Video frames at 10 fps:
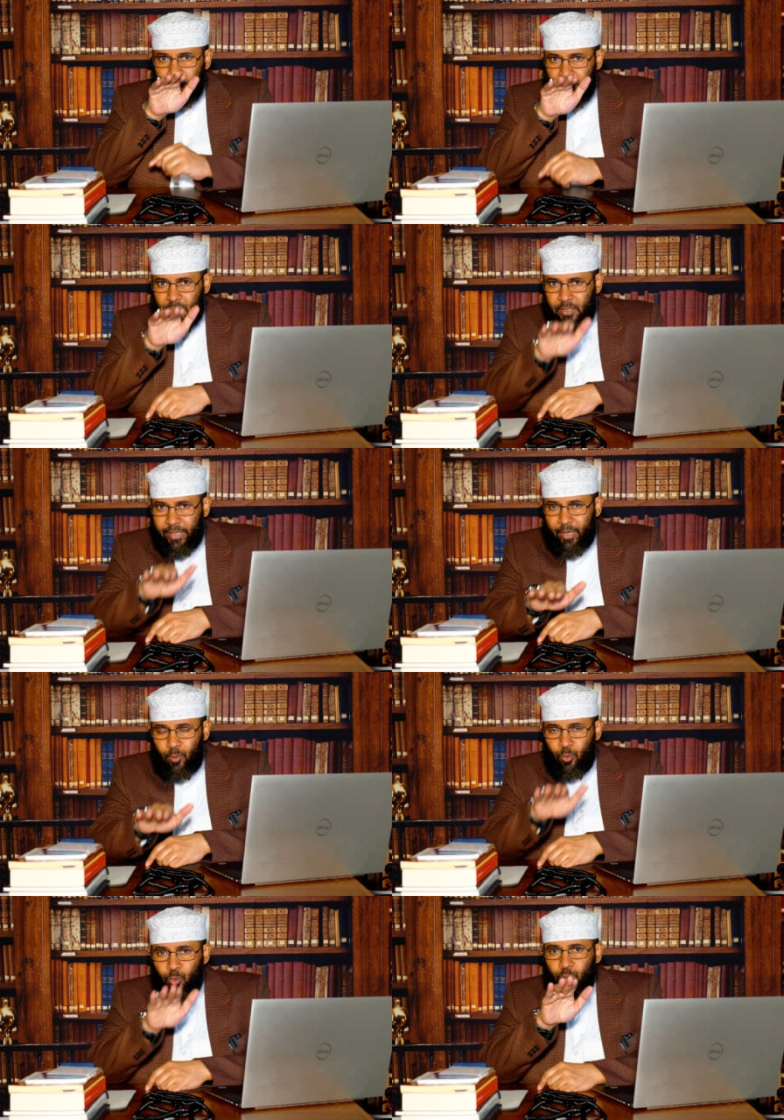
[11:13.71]

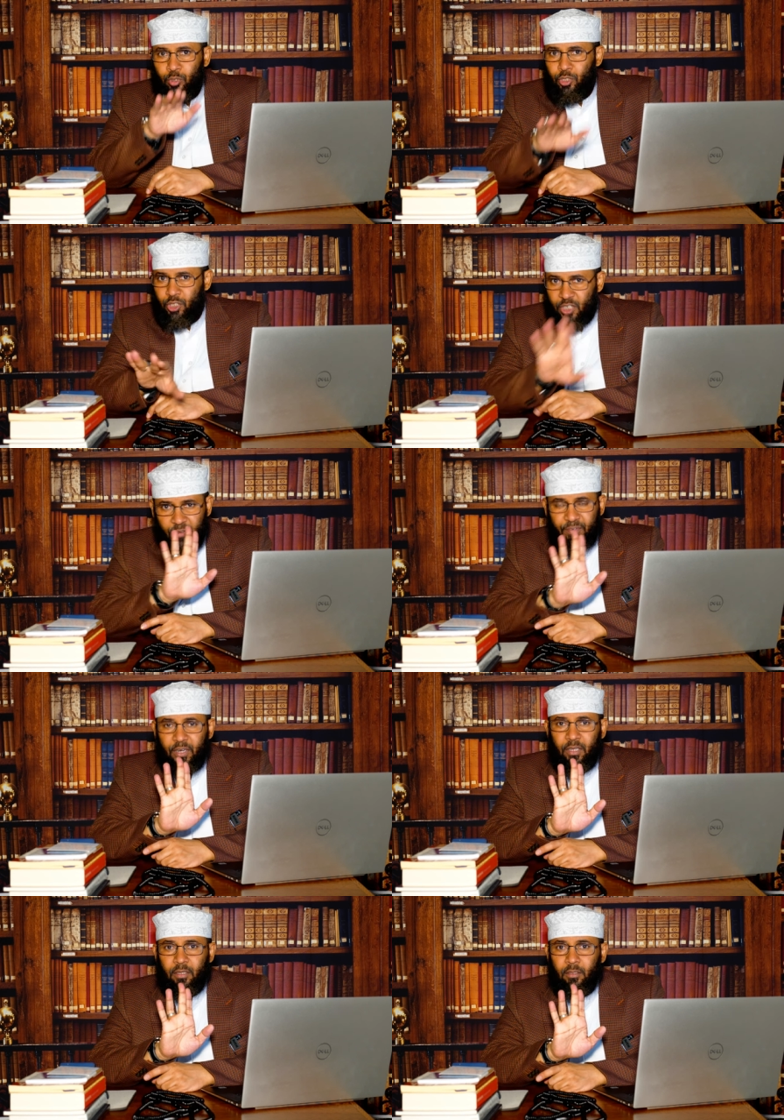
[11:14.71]
sihr sufli.